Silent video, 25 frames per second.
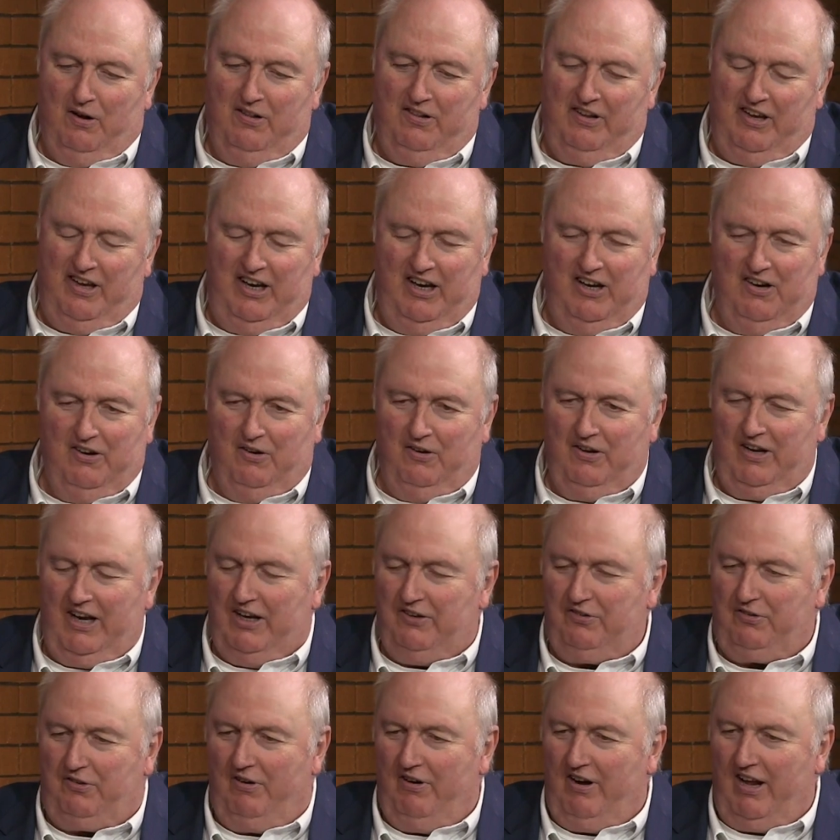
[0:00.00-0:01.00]
in the Eagle
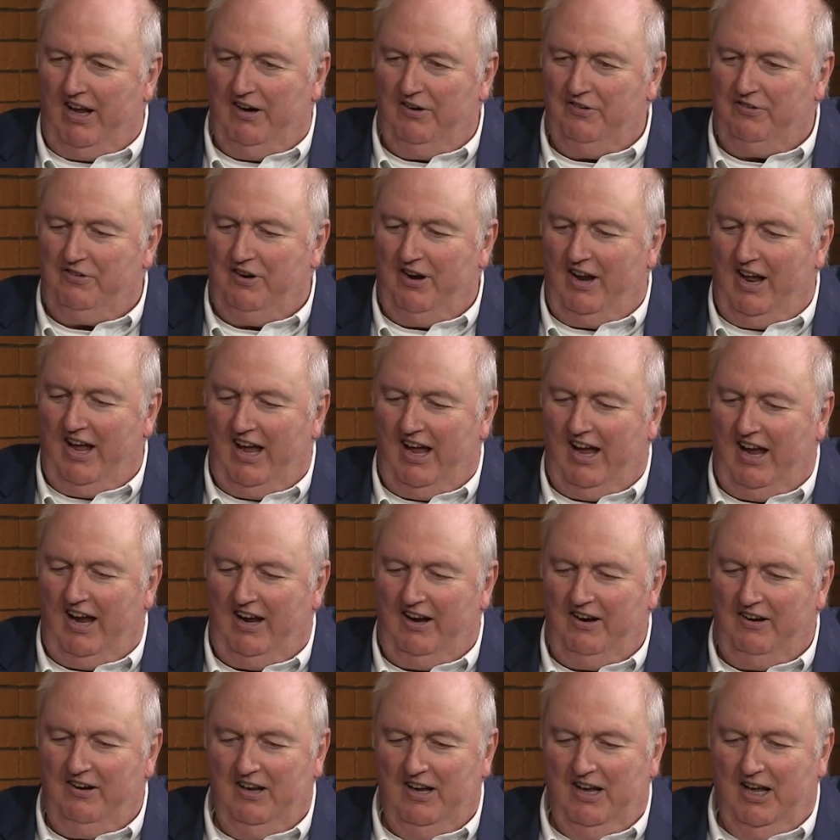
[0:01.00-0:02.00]
yesterday or
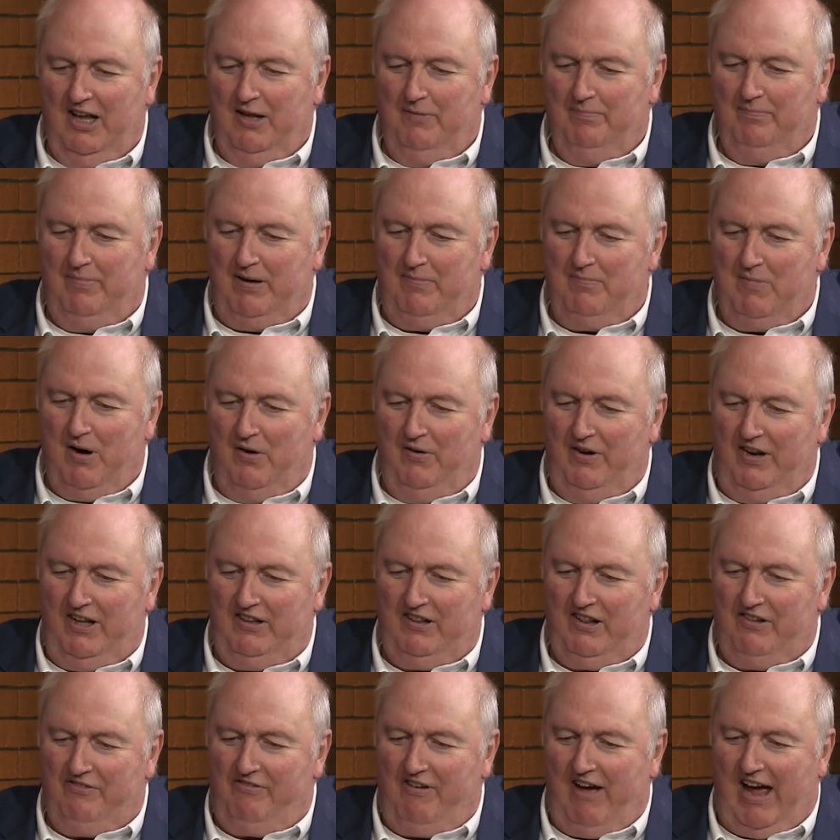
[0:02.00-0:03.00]
today
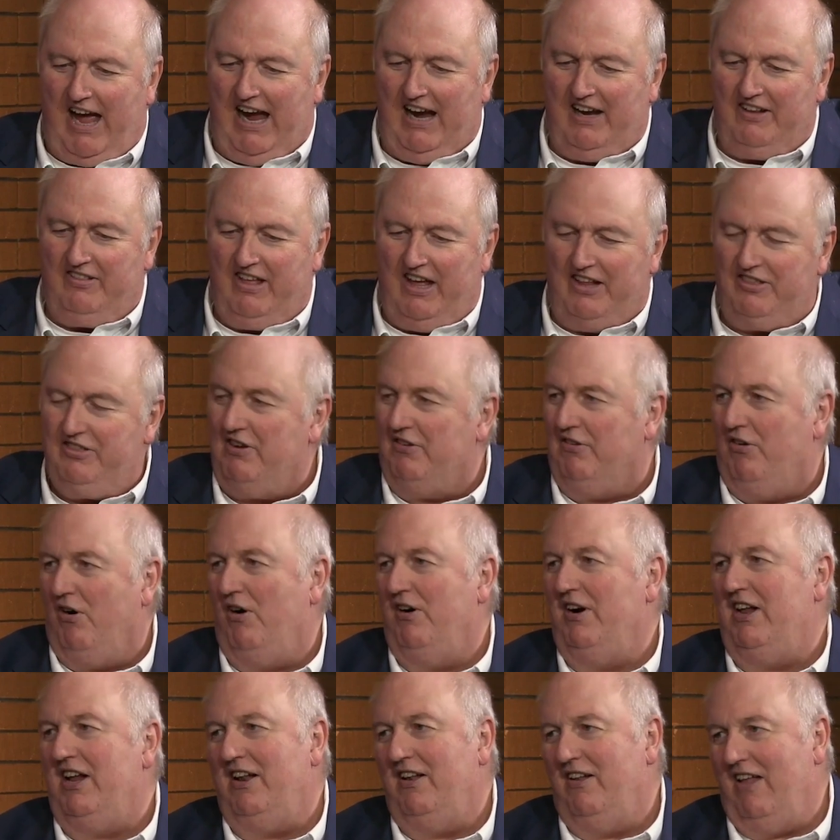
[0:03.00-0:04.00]
bemoaning the fact that there
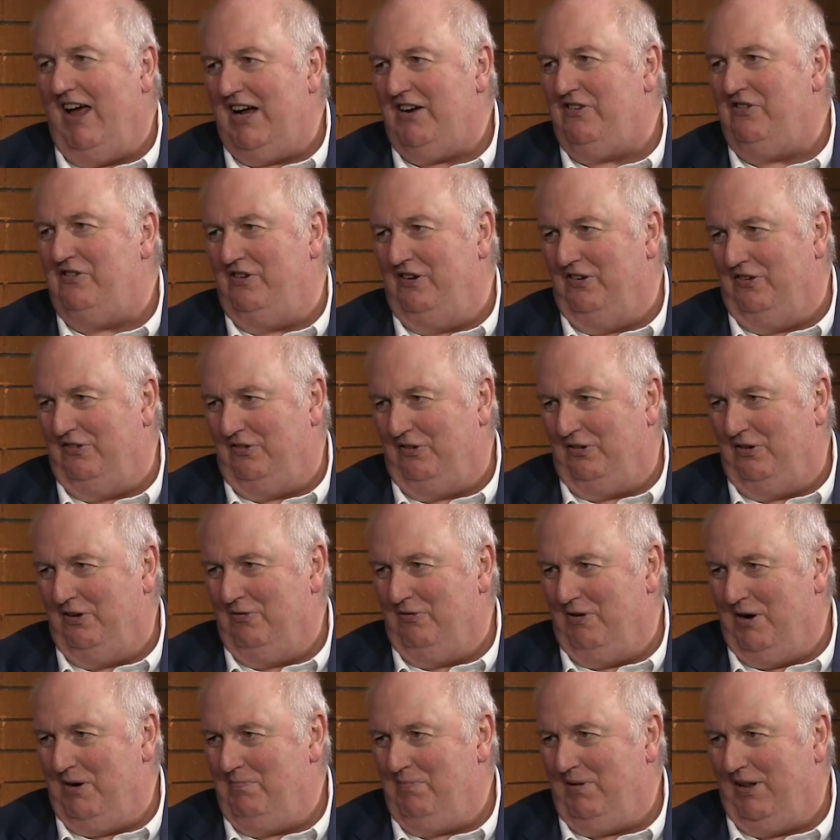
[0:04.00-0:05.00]
aren't elections
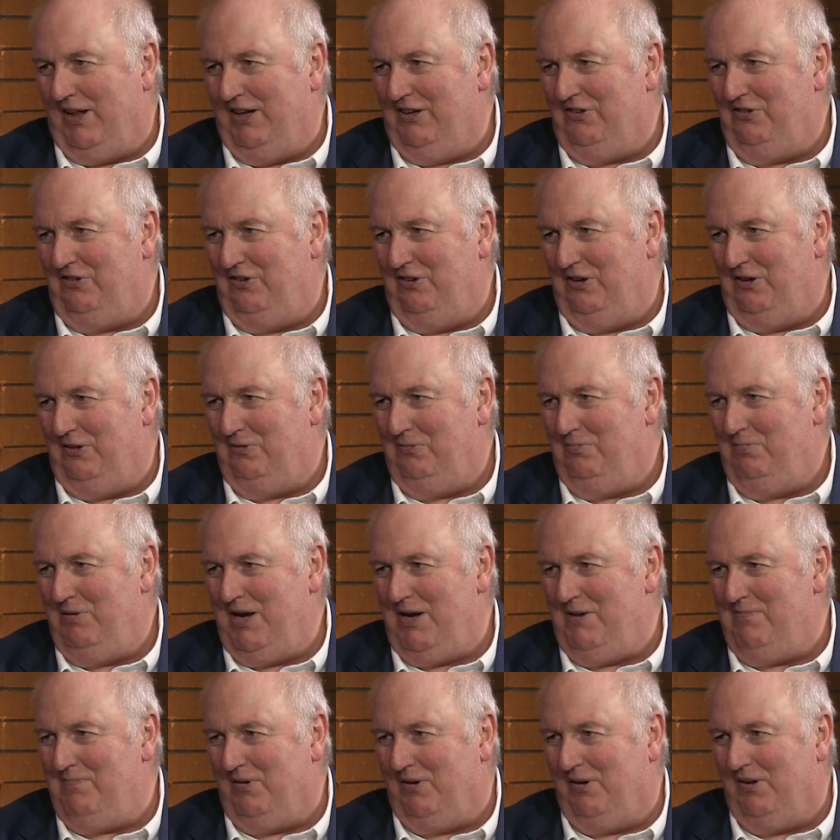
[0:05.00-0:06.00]
to replace these
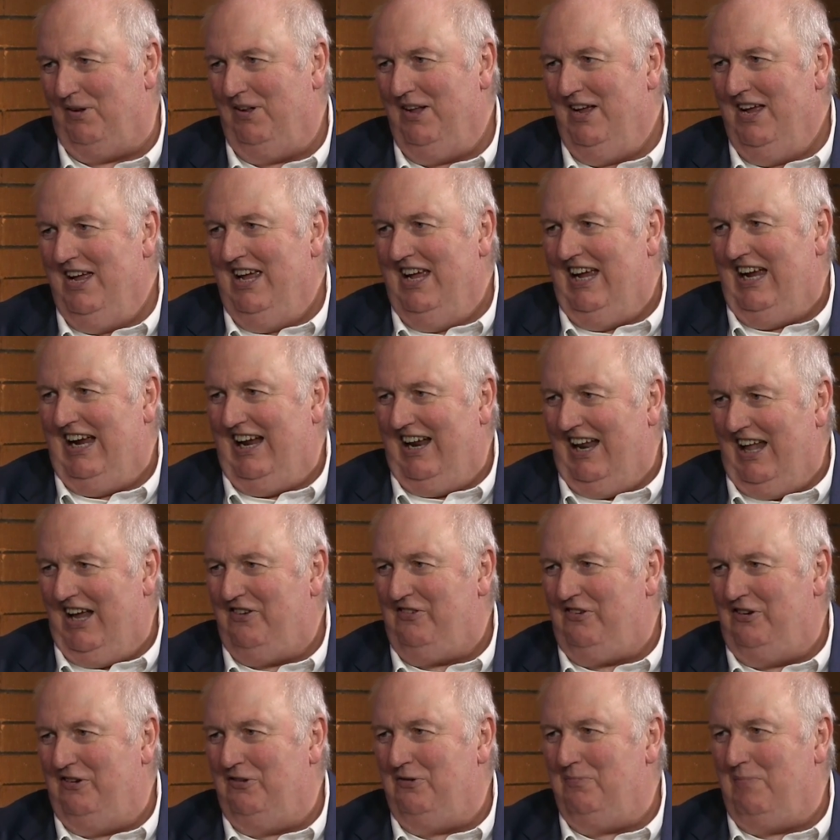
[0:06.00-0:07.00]
people,
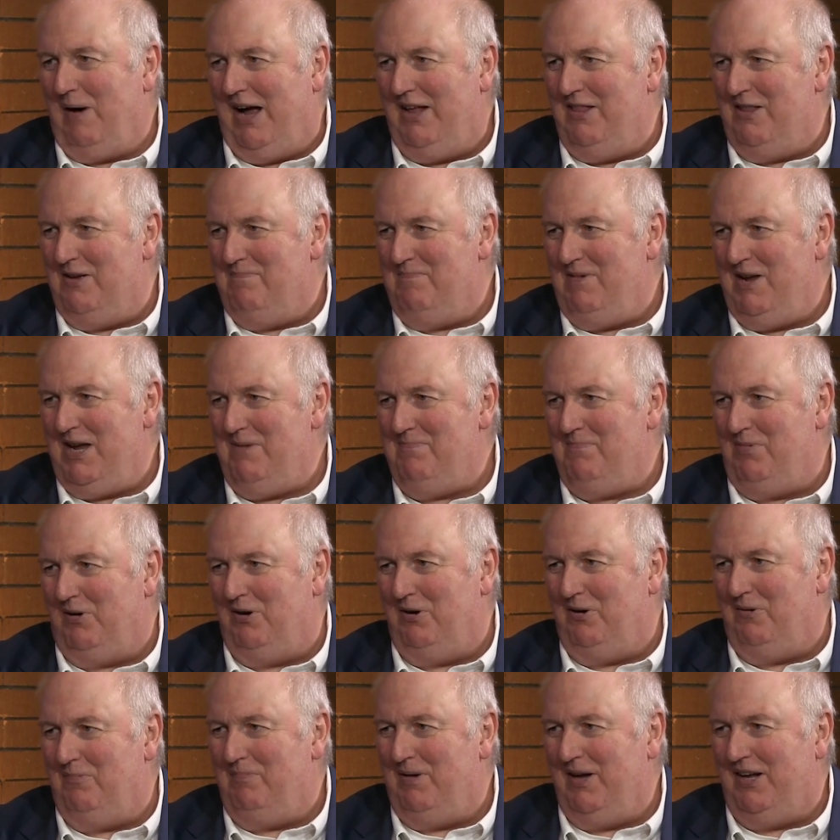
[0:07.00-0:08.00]
elections by the
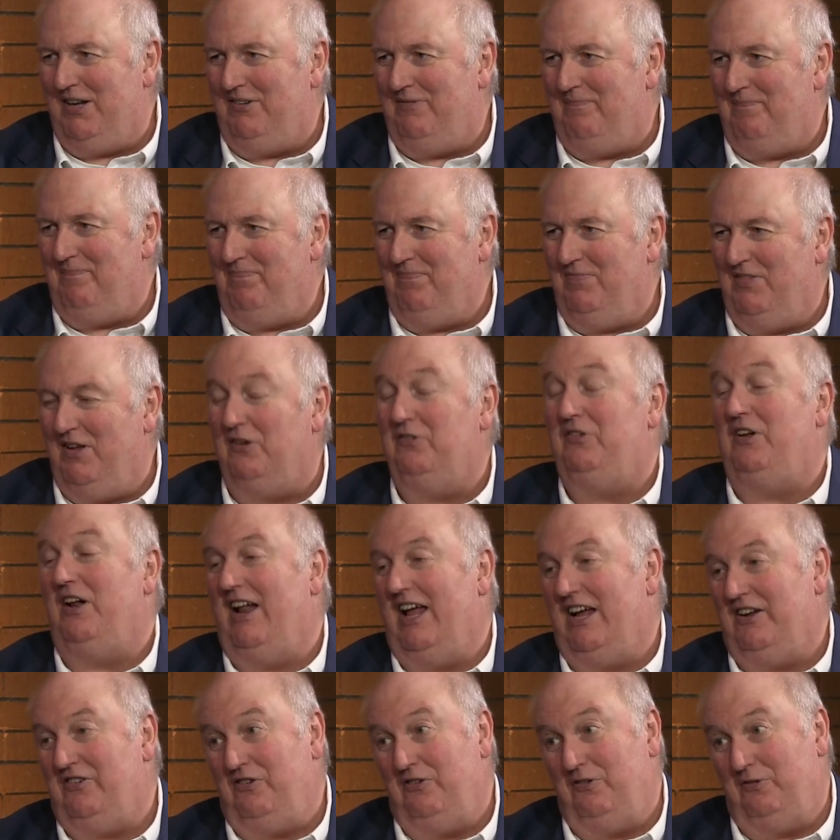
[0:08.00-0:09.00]
people, but those
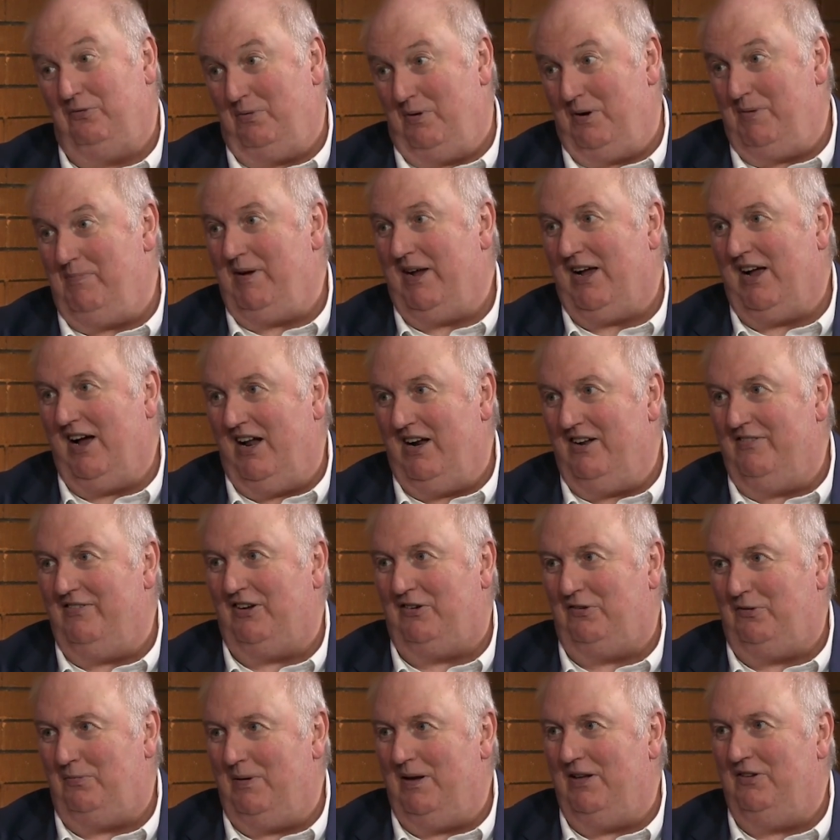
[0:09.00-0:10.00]
elections would be kind of
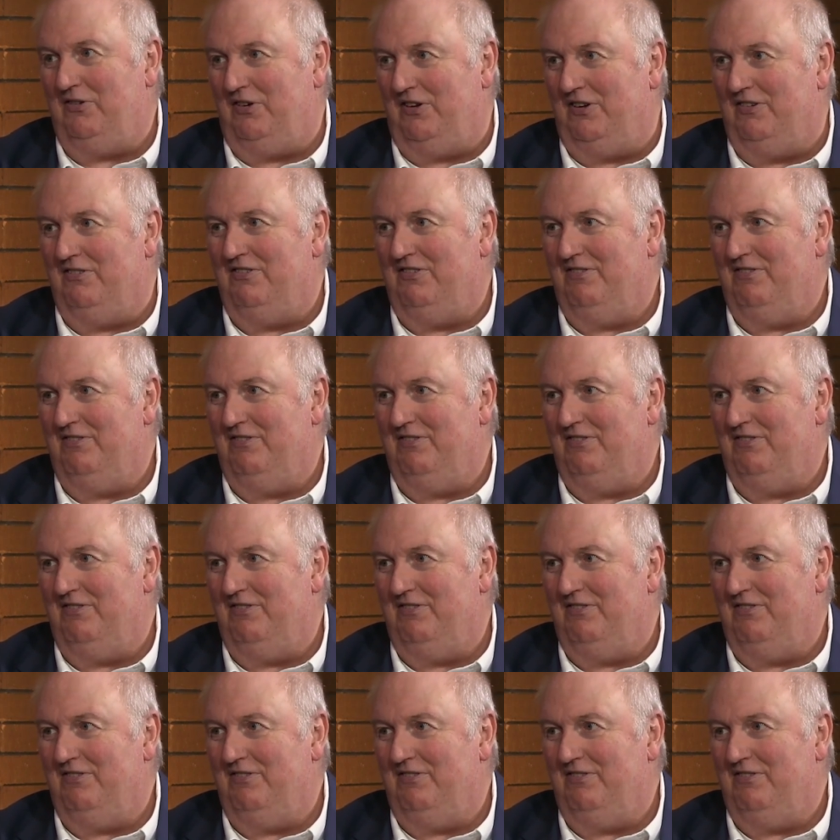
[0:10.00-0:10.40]
expensive.